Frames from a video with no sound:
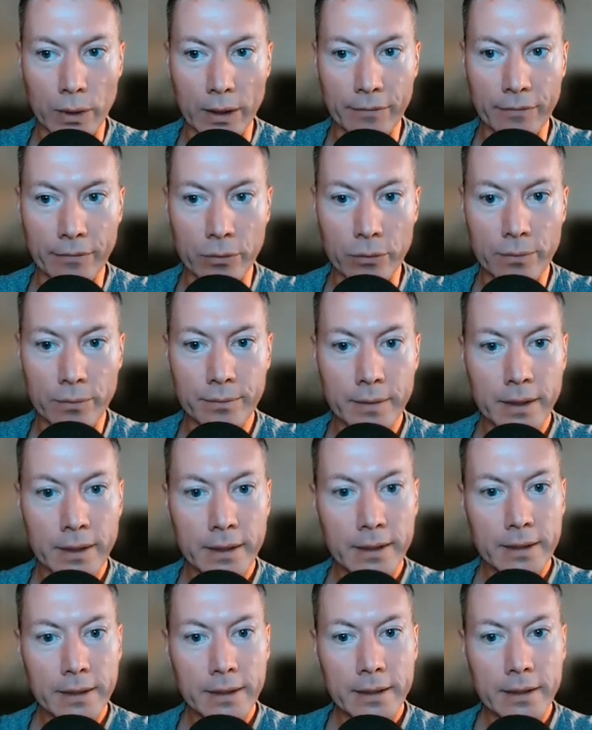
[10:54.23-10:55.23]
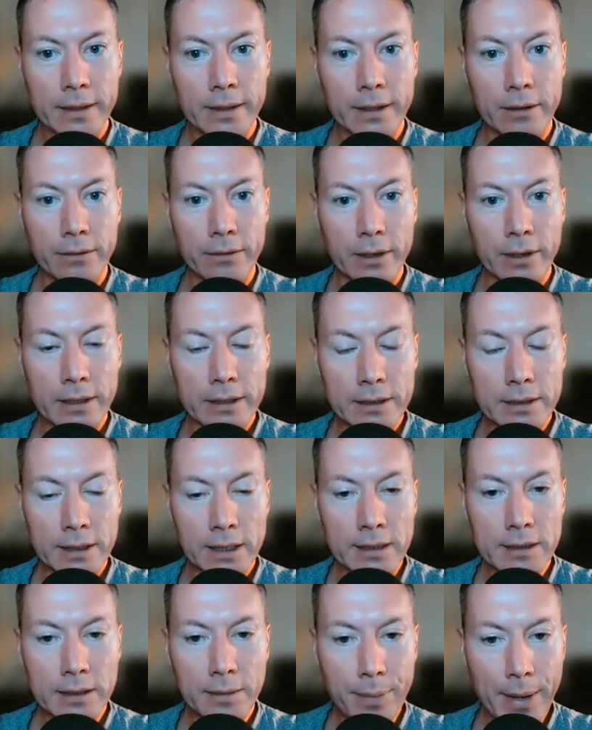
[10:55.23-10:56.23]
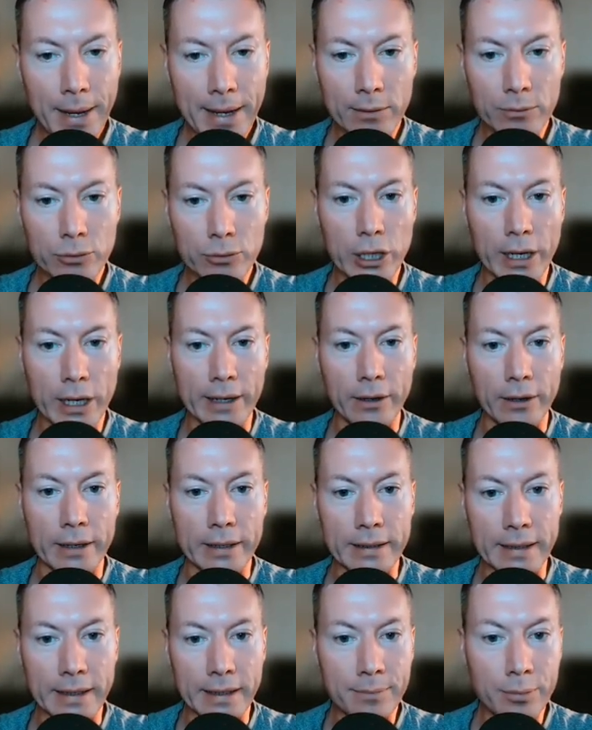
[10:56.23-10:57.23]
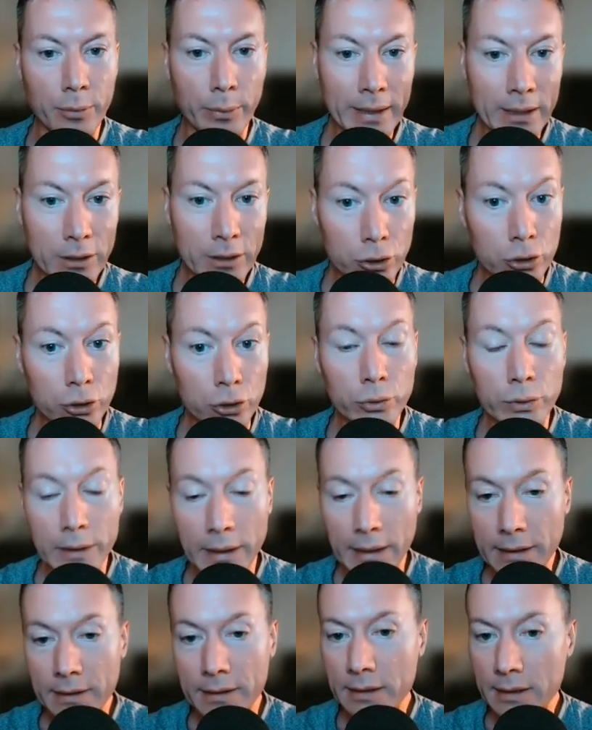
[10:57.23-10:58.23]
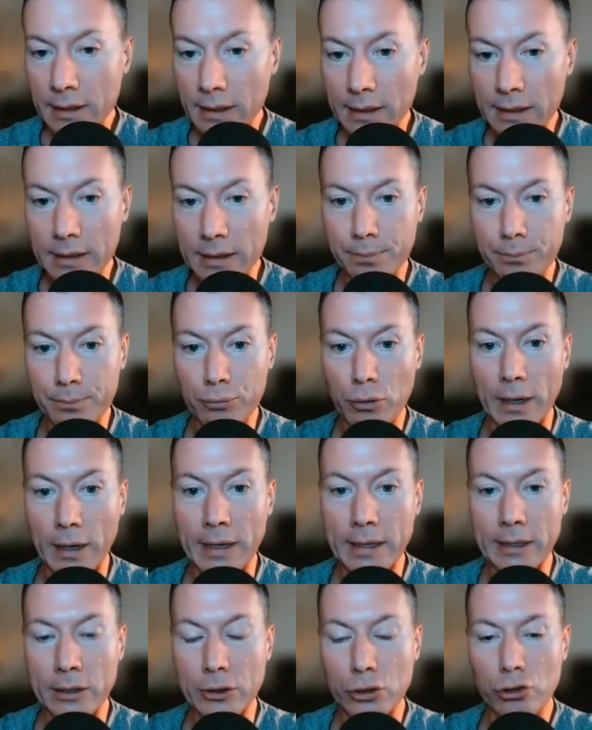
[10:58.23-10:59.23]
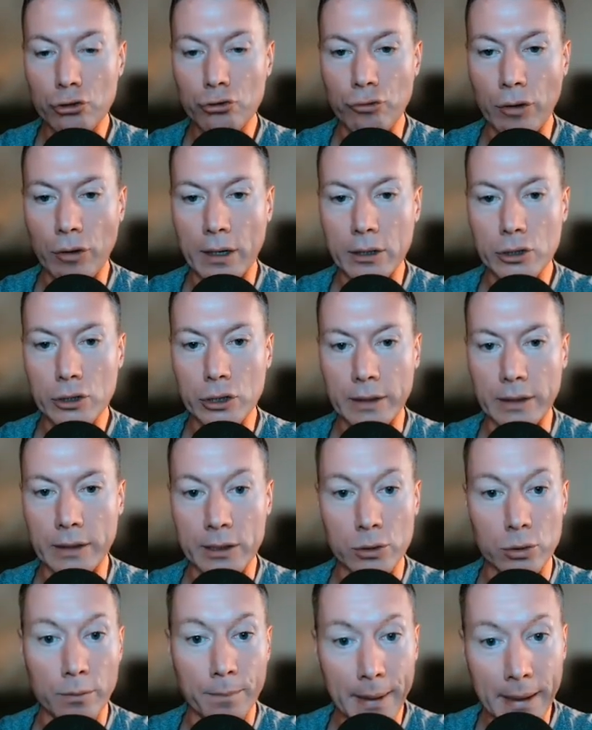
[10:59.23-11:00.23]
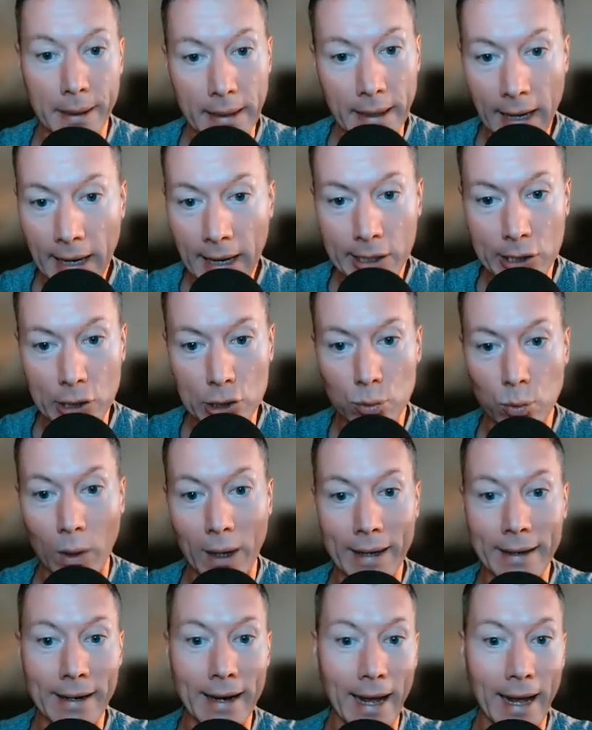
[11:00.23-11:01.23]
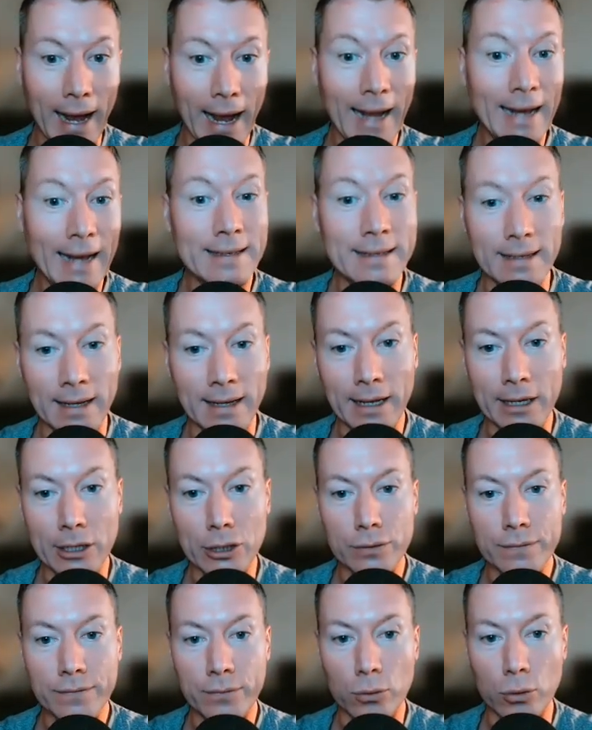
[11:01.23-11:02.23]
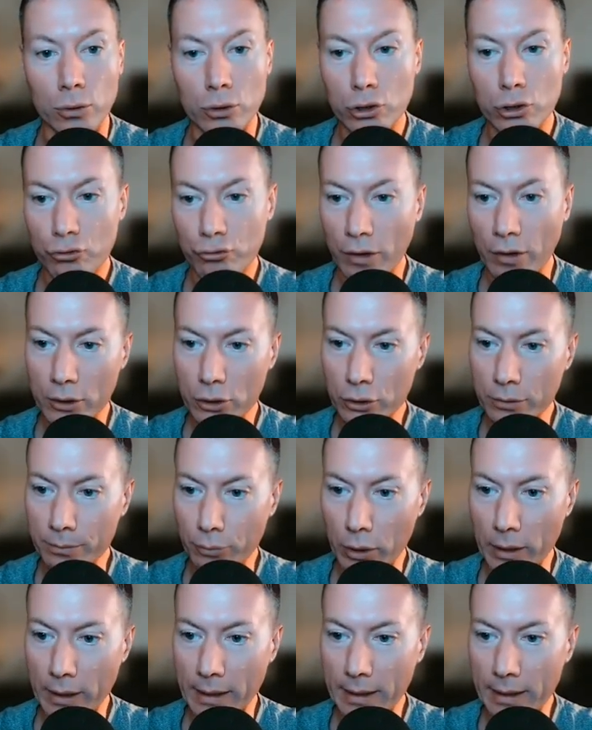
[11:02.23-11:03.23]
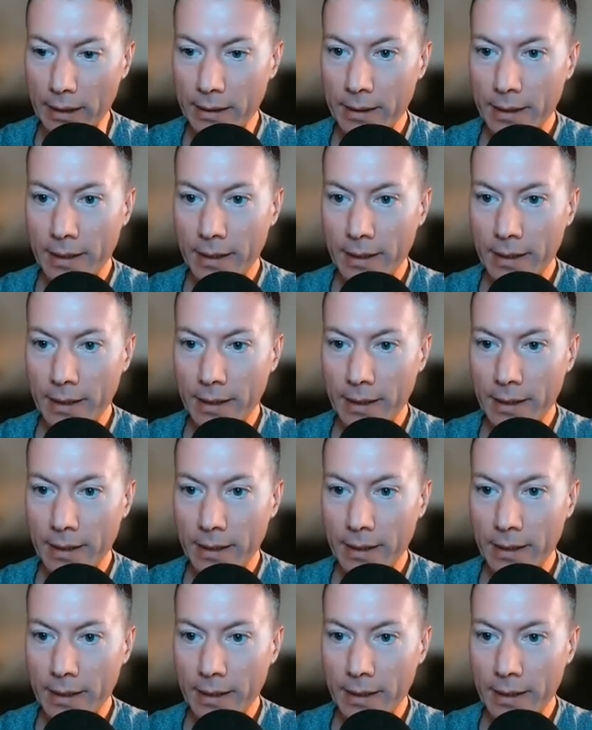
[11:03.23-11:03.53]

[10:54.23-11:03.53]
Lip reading: level. All right, so that's the pound yen idea, but we do need to see this break in structure. This will be a H1 and a H4 structure break.